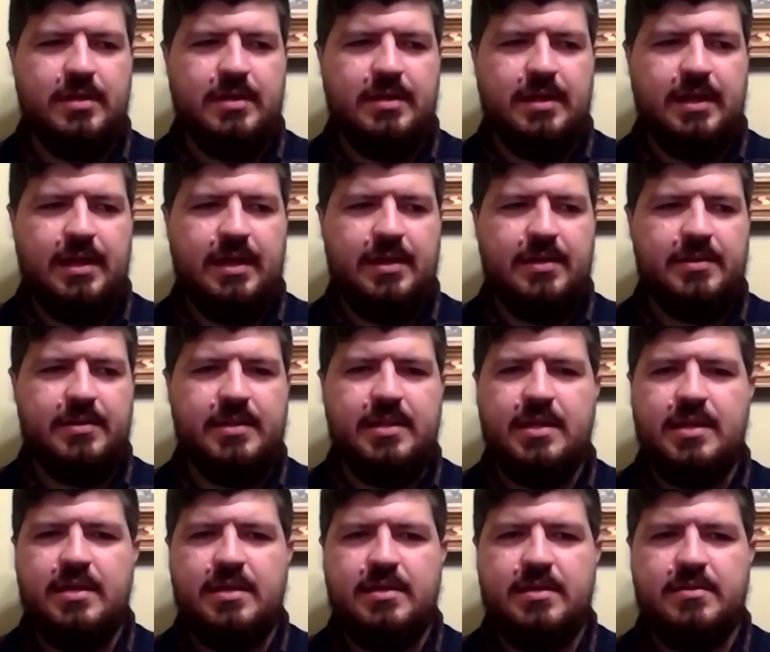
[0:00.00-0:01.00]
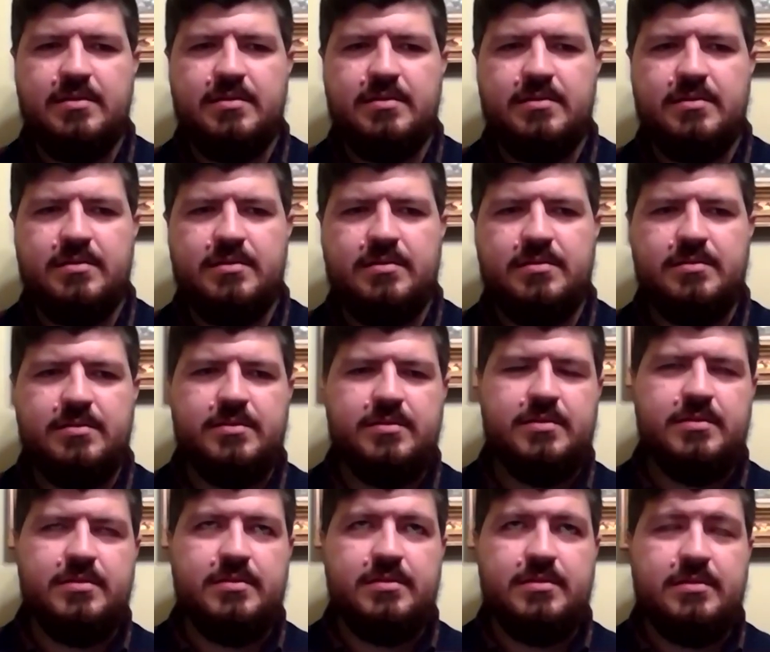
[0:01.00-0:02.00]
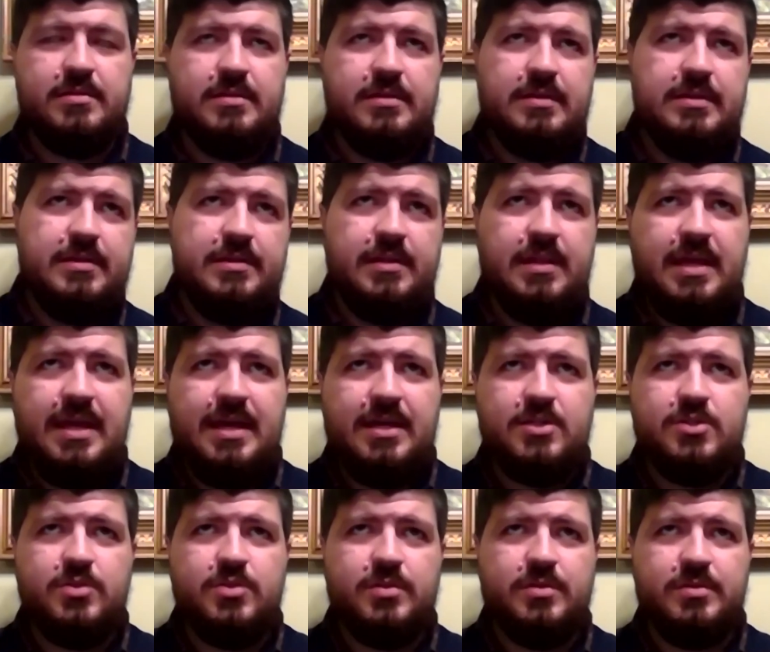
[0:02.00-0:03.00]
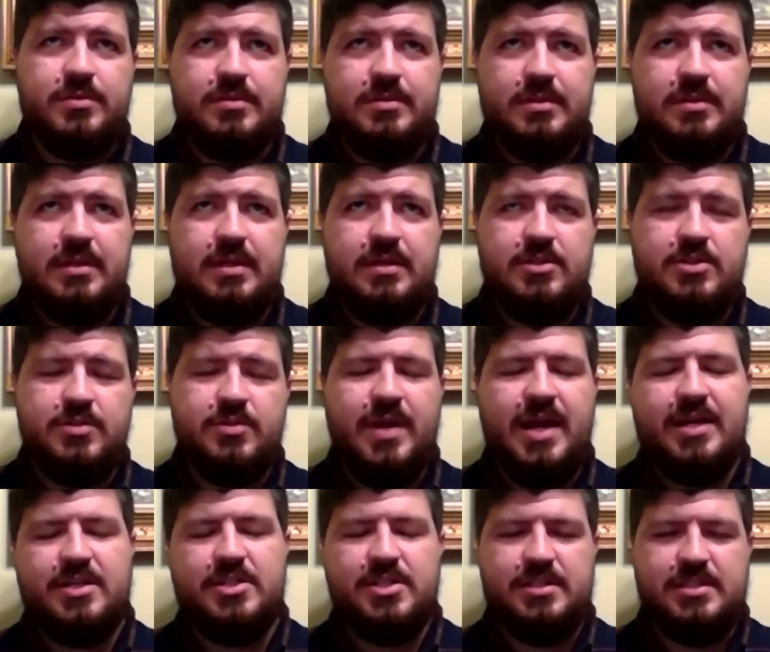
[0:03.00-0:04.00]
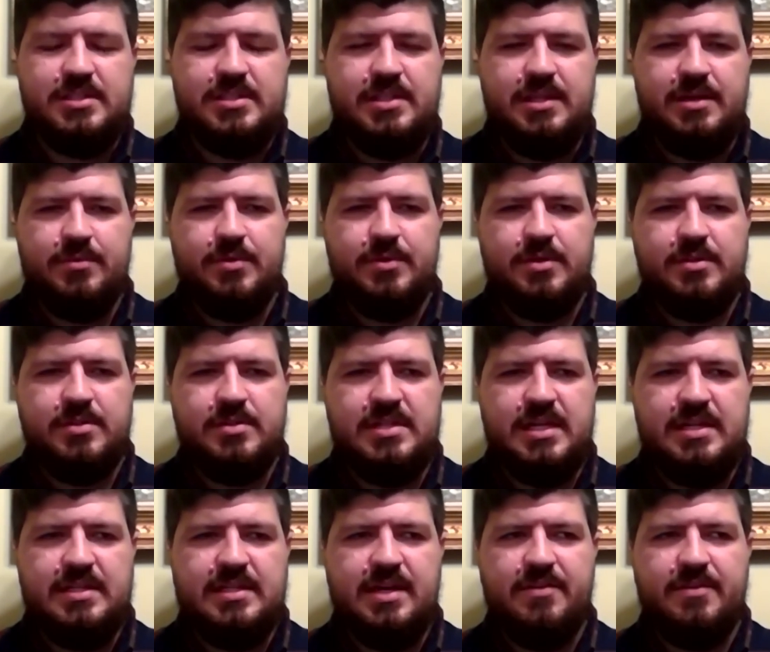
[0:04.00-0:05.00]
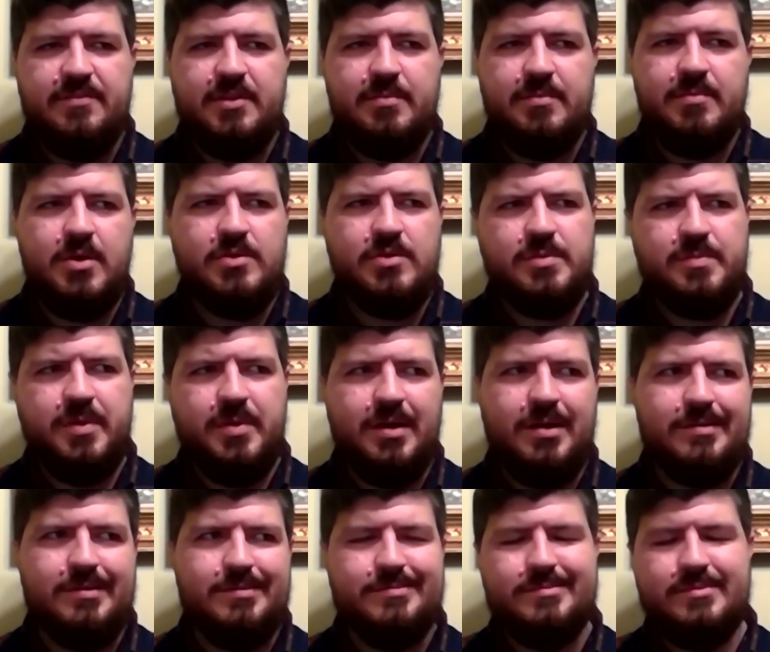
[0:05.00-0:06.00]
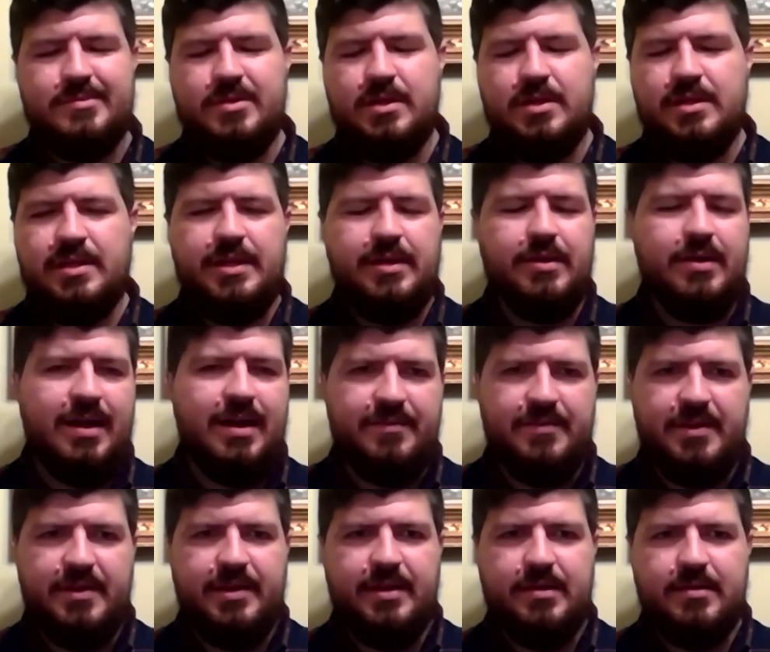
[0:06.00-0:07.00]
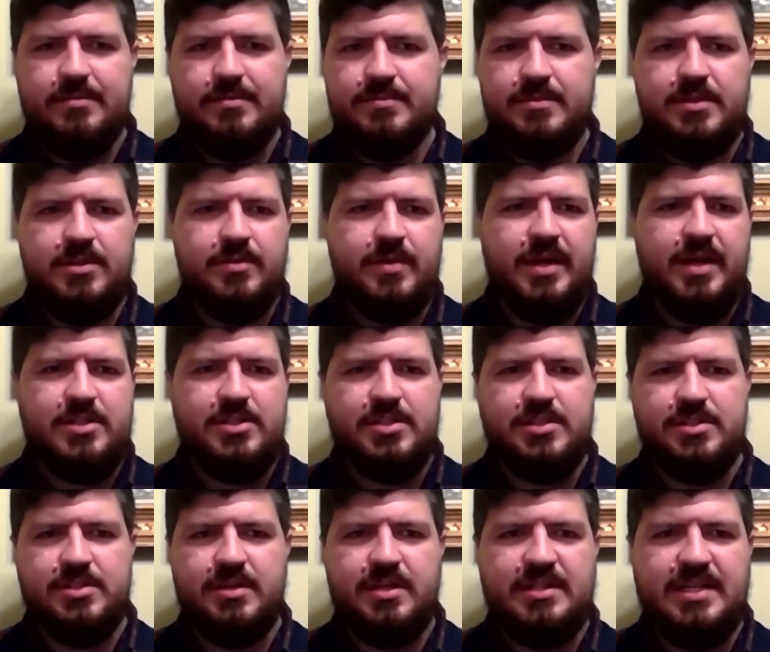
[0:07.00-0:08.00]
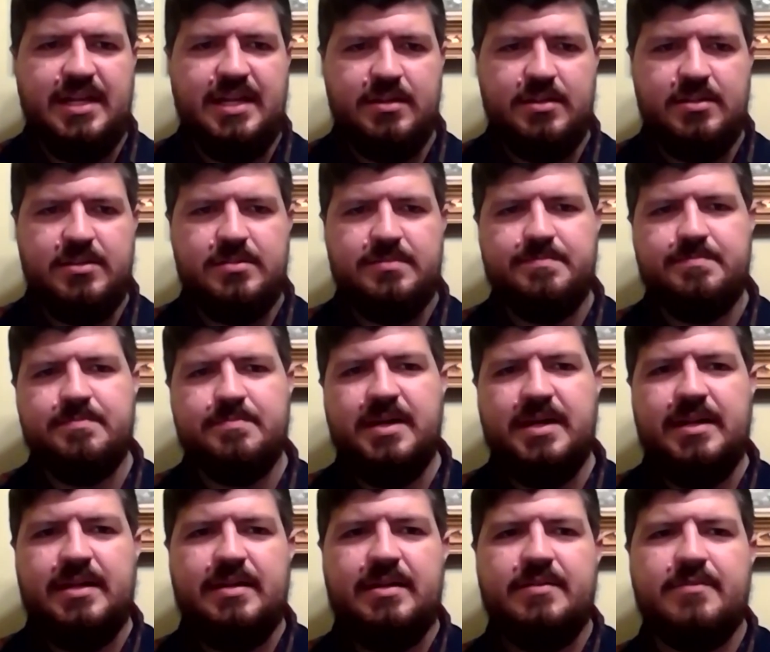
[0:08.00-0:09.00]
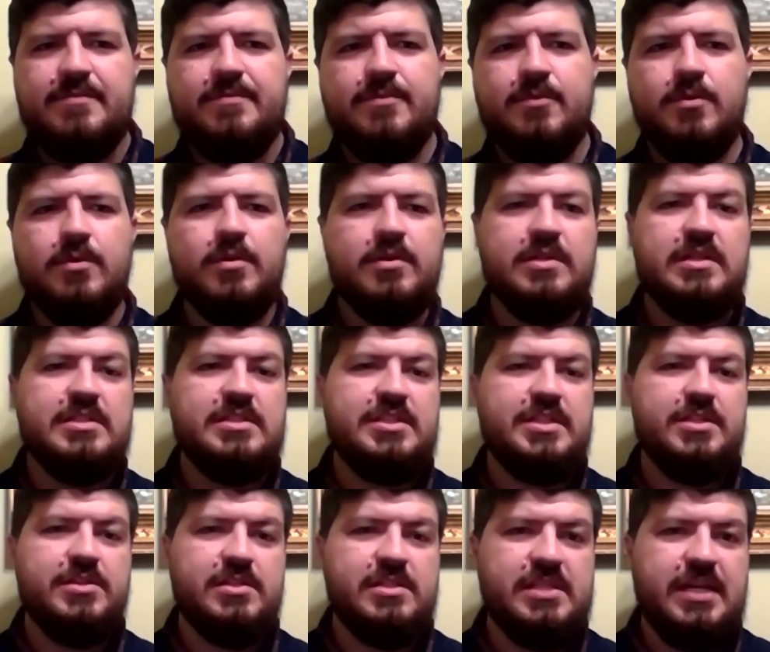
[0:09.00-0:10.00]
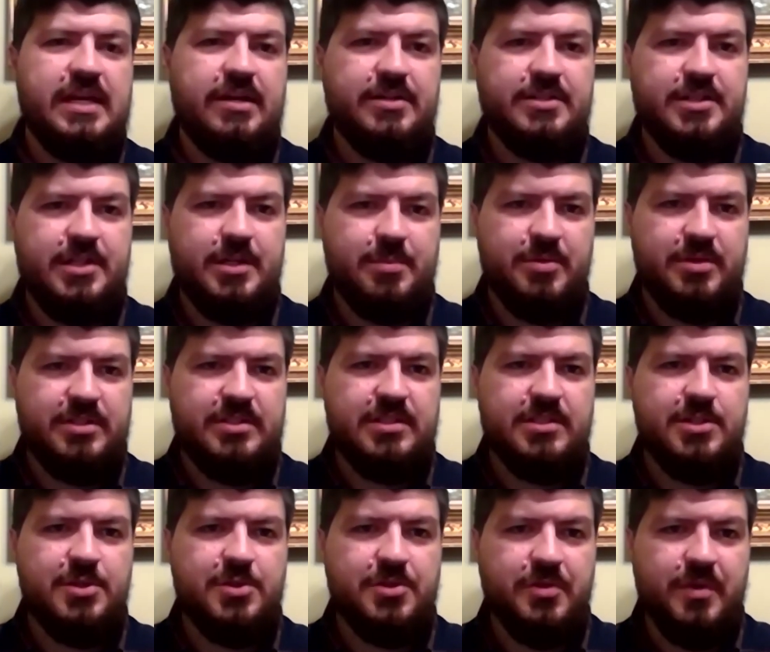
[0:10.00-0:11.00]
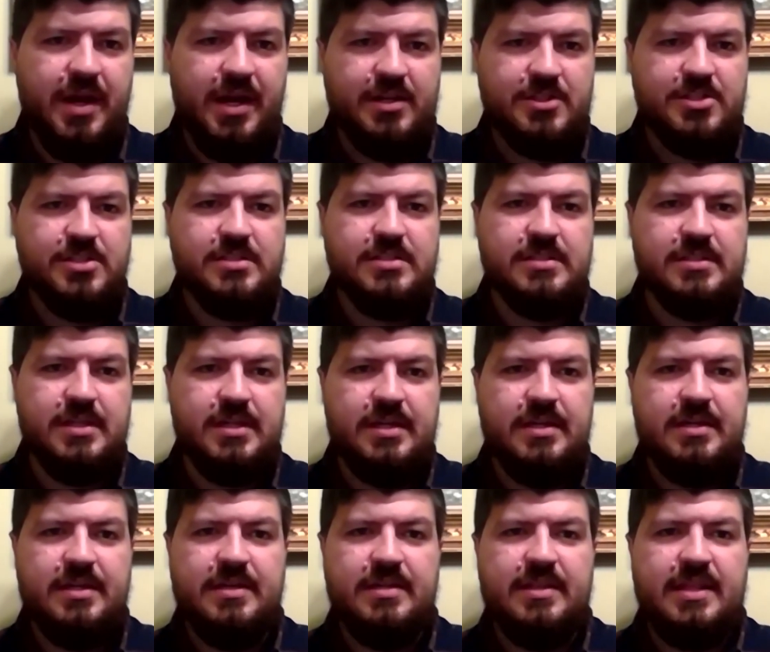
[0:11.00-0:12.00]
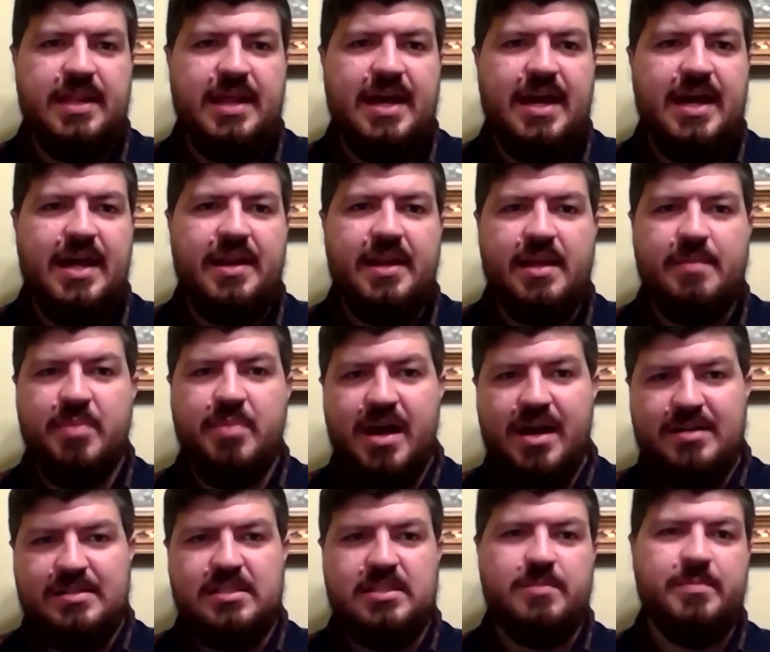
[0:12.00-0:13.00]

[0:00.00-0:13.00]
uh, the the actual directions that were sent out for the most part year after year, the directions are identical. But for this year, the secretary printed new directions that had a box at the